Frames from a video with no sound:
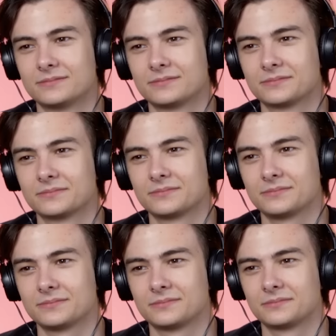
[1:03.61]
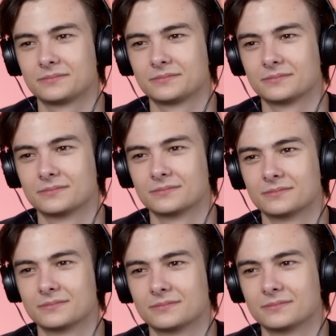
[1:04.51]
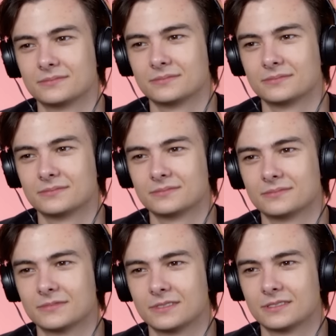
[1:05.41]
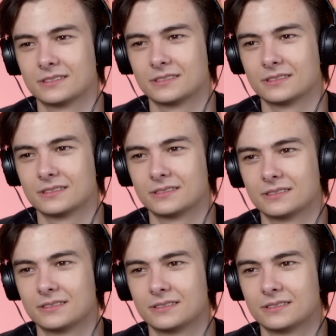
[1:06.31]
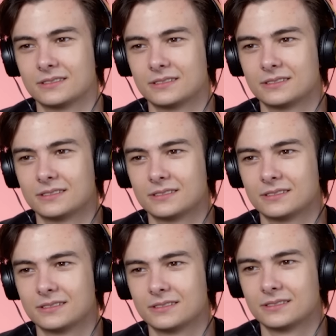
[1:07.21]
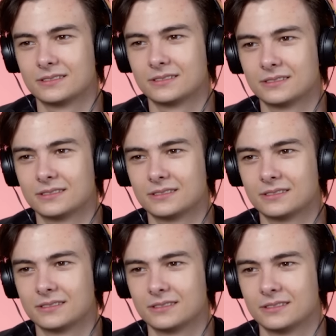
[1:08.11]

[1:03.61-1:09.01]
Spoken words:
No words are spoken by the person on screen.